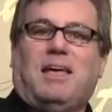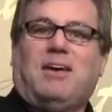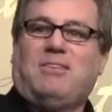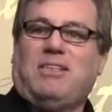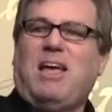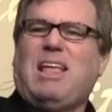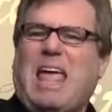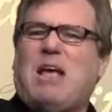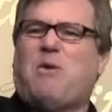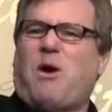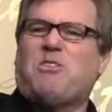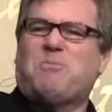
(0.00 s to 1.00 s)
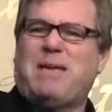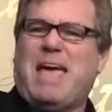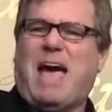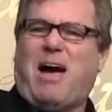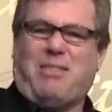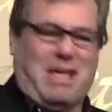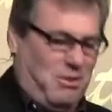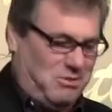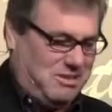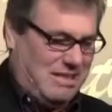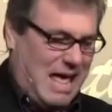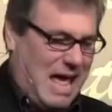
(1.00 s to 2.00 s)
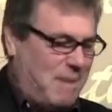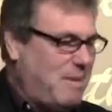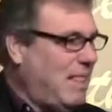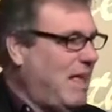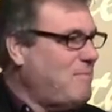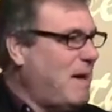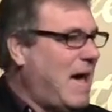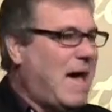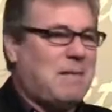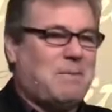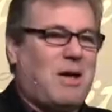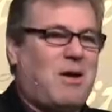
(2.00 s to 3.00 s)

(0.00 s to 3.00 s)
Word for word: Because they, they gross me out. That little slime they leave behind them